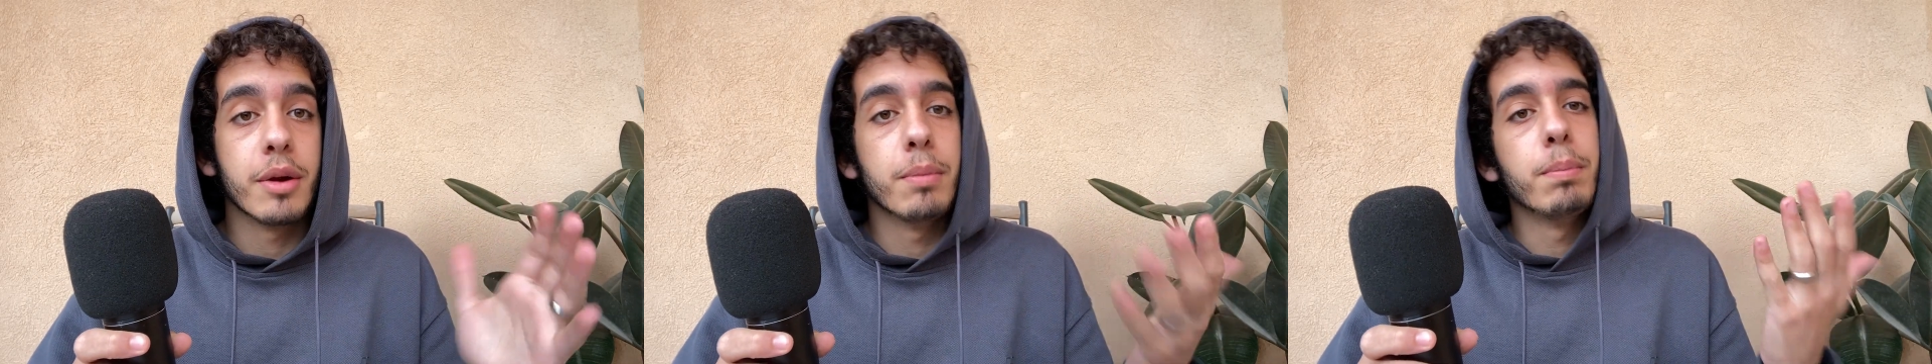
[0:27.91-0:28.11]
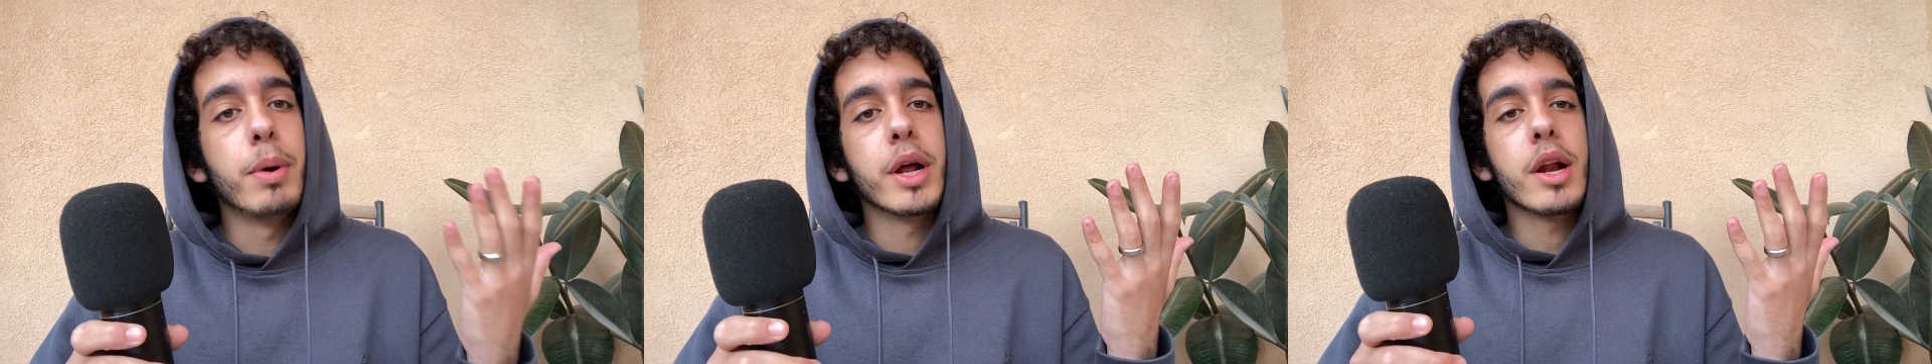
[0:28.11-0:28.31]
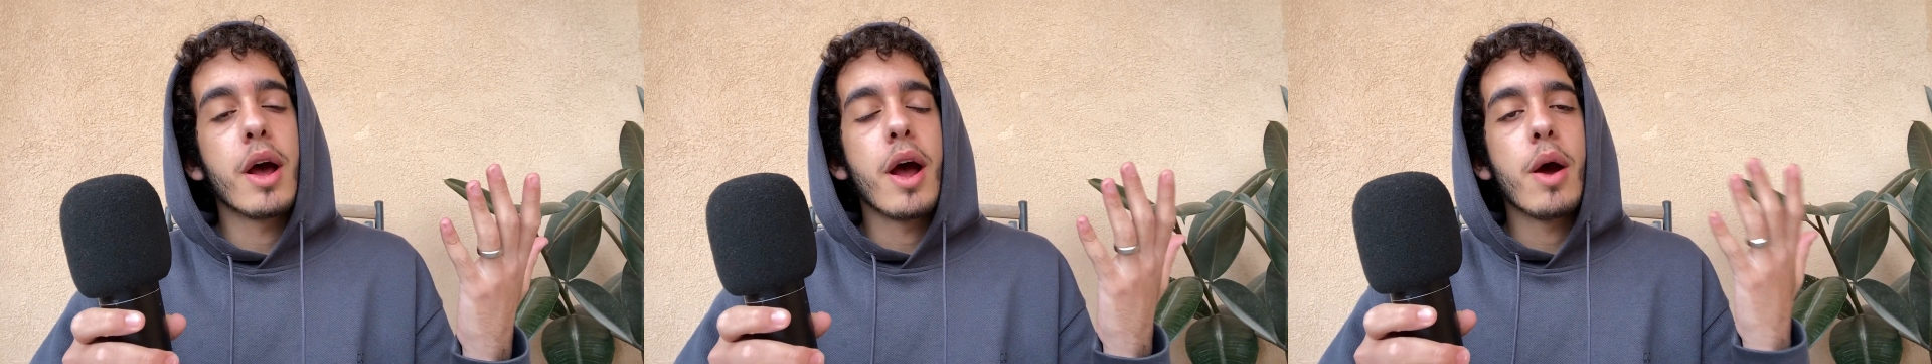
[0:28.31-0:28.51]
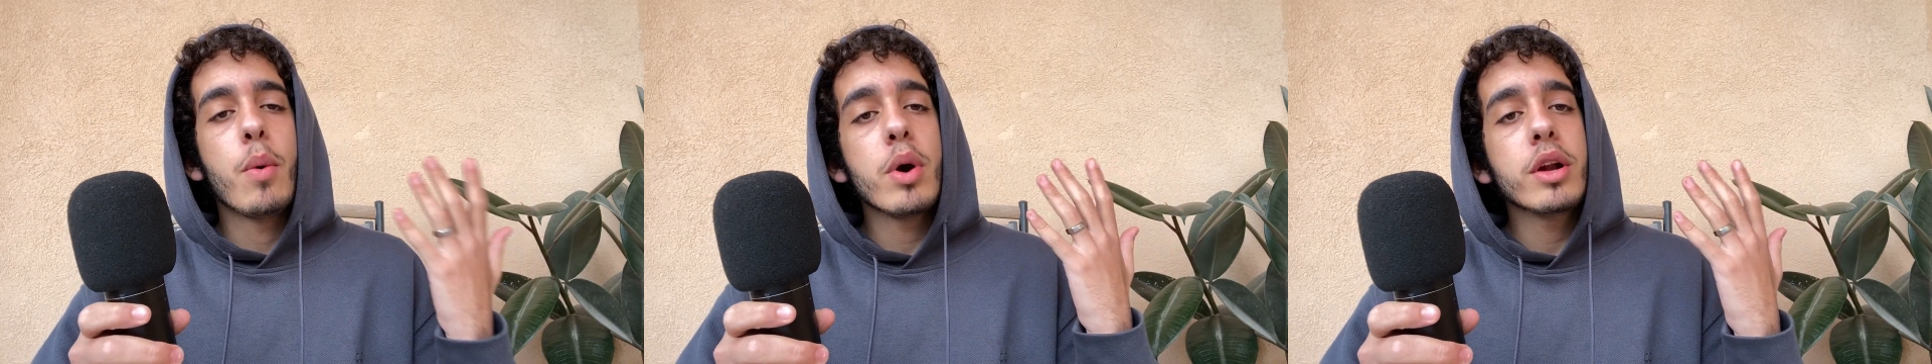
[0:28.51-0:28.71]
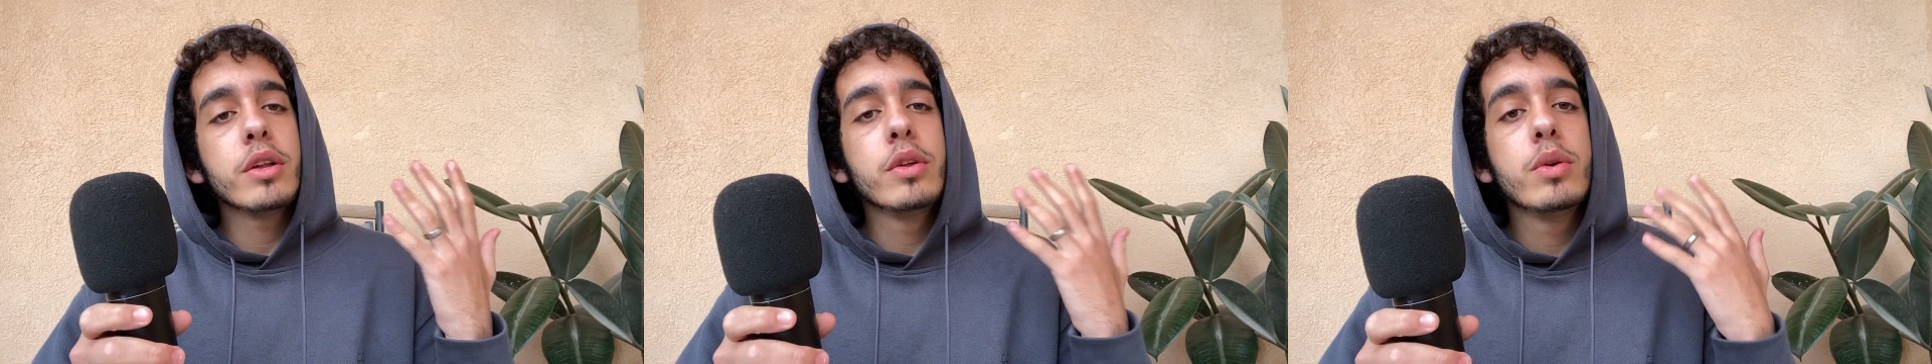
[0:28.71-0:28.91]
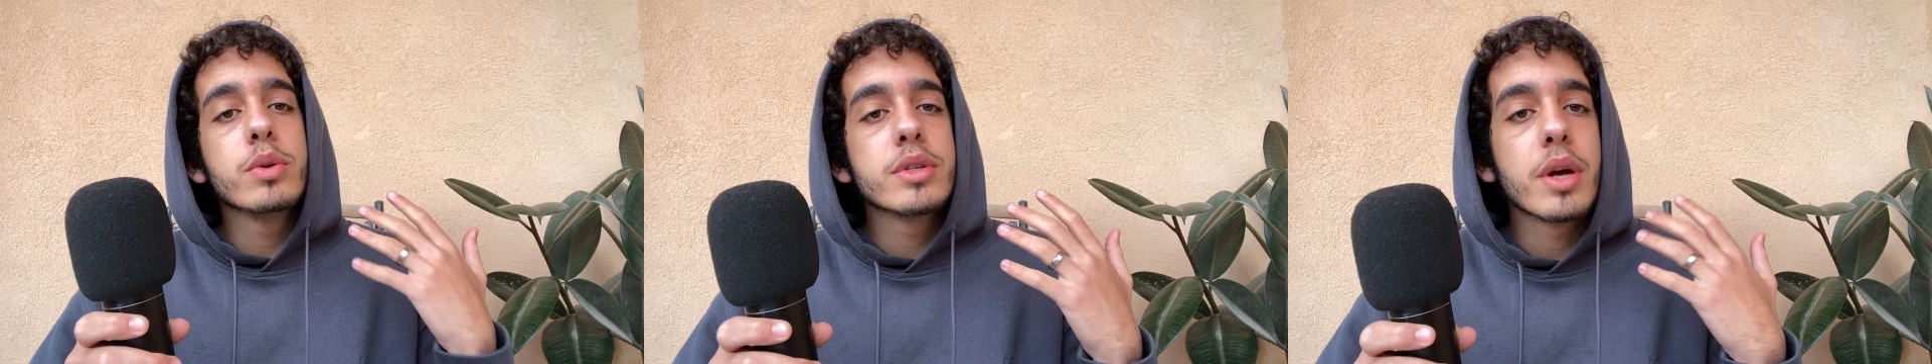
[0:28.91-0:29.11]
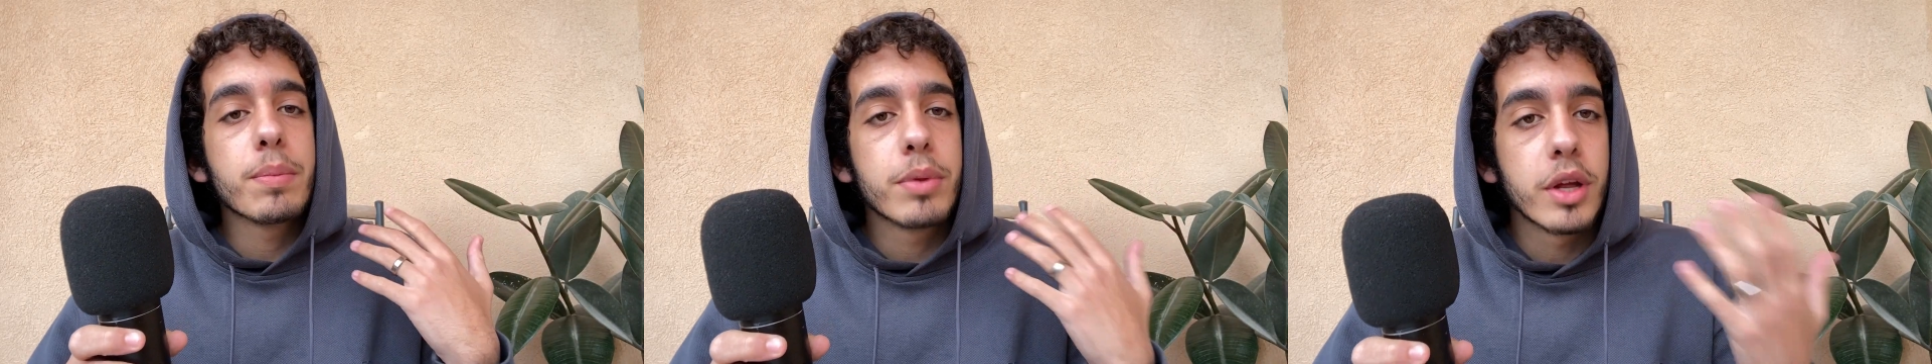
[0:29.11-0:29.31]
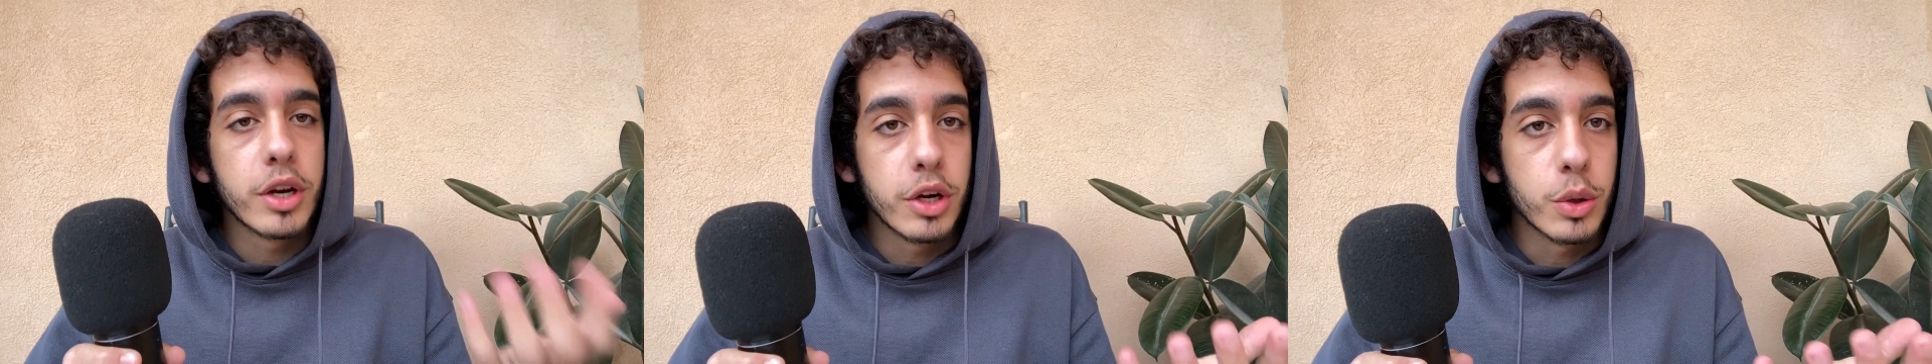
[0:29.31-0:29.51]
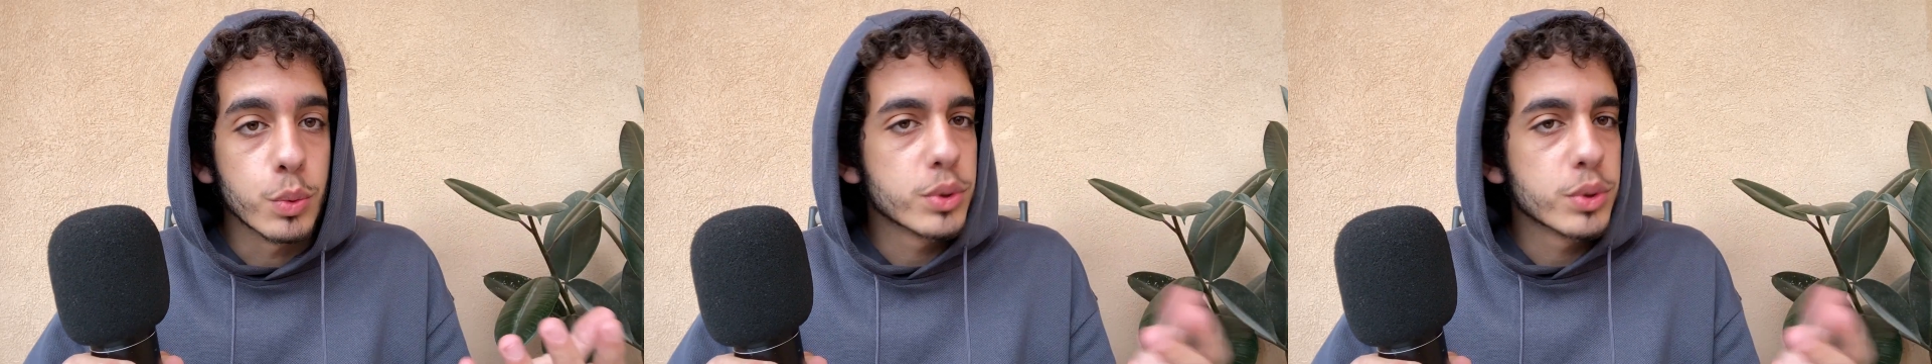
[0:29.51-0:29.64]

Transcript: But I wanted to do something new,